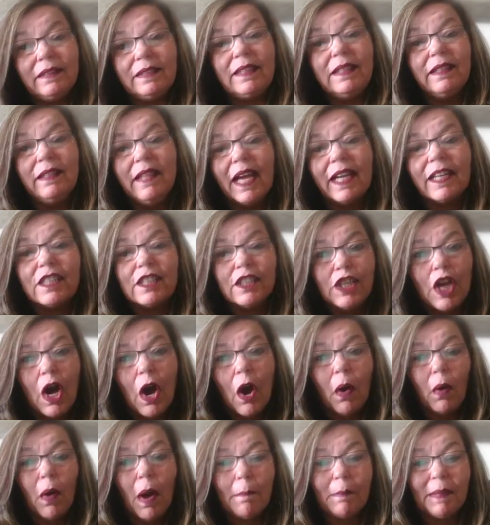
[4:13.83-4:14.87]
Let us
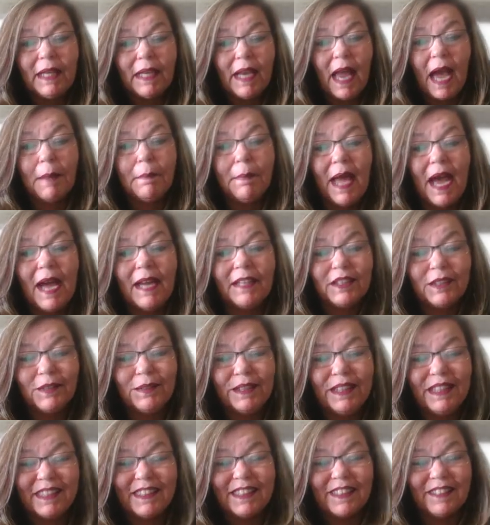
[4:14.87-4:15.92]
know. I mean, I'm not
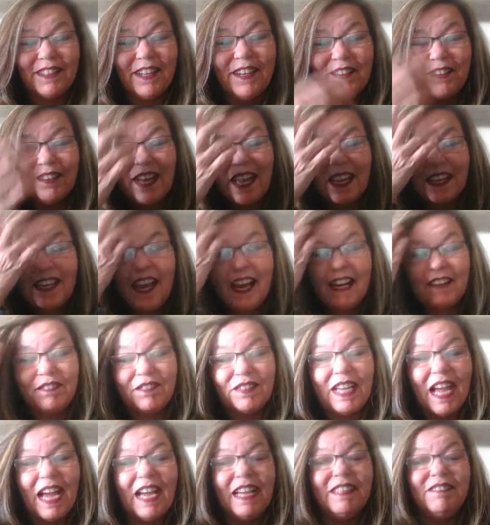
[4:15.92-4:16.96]
doing this alone.
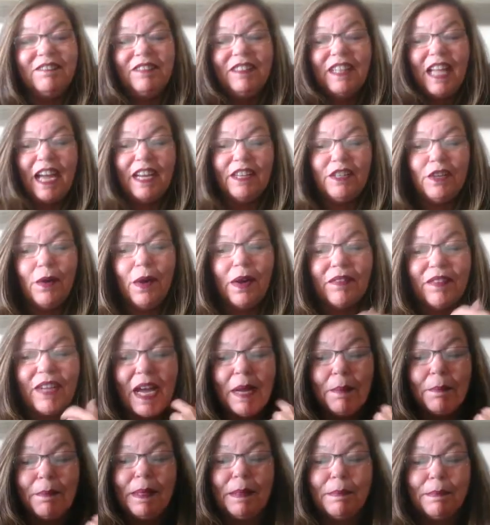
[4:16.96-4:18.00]
I know I've
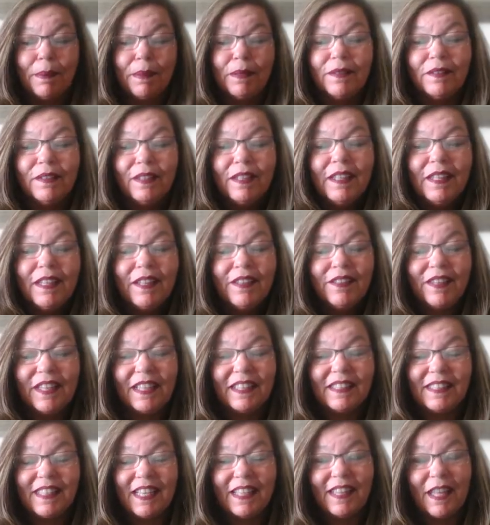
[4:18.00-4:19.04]
got people
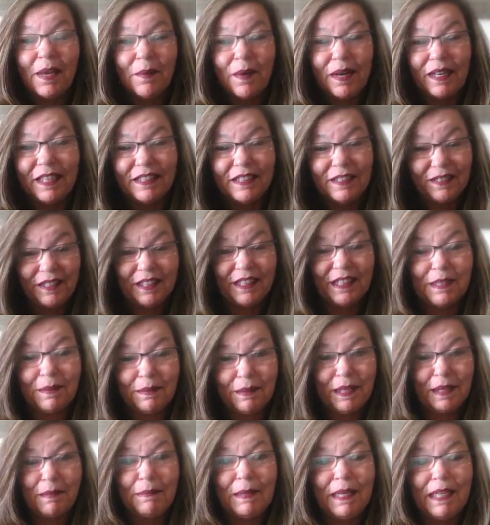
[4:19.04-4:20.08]
that said they want to do this
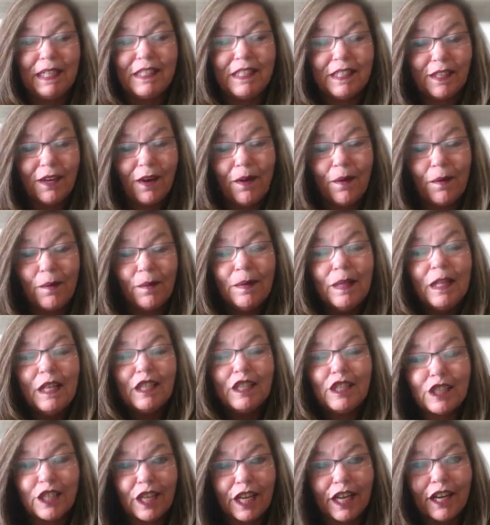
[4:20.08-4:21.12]
with me. So
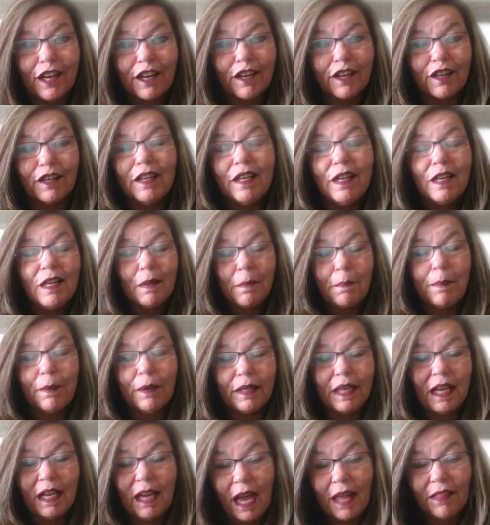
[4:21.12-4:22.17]
share,
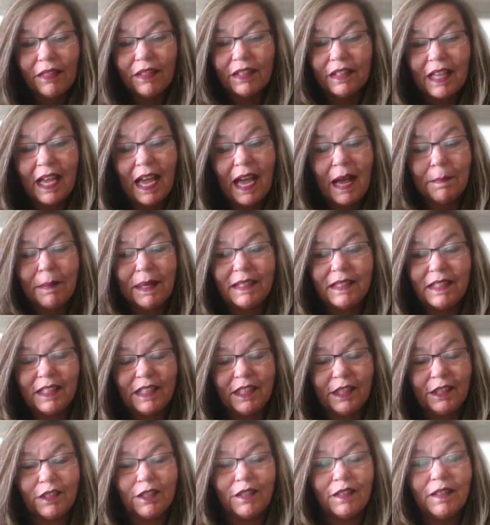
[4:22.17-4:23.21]
put on the comments
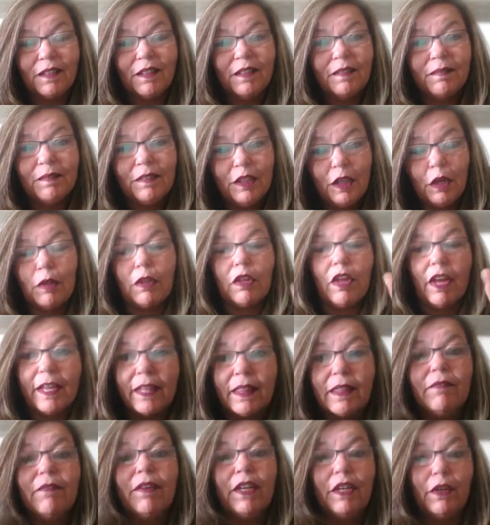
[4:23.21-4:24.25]
here. Like
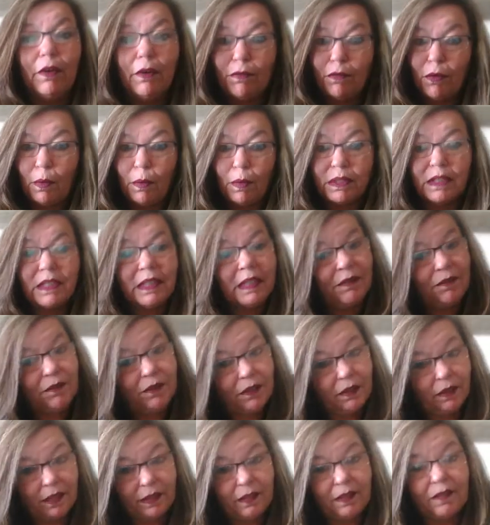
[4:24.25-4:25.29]
the video, of course, if
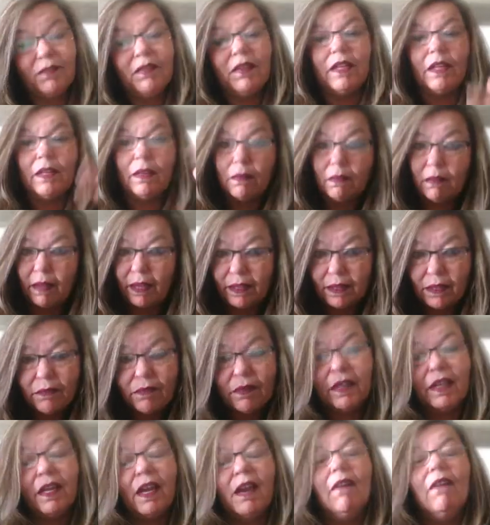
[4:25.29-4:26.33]
you like the video, like the
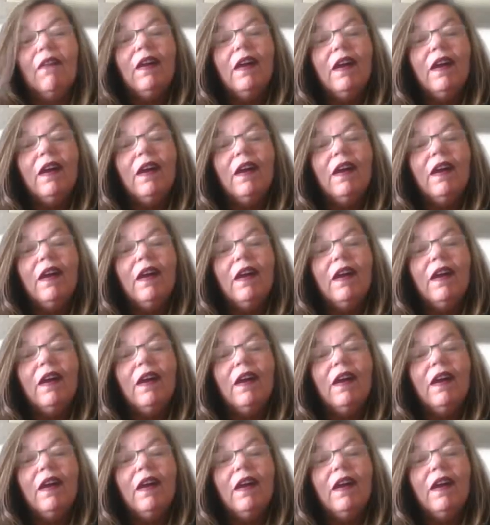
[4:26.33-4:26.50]
video.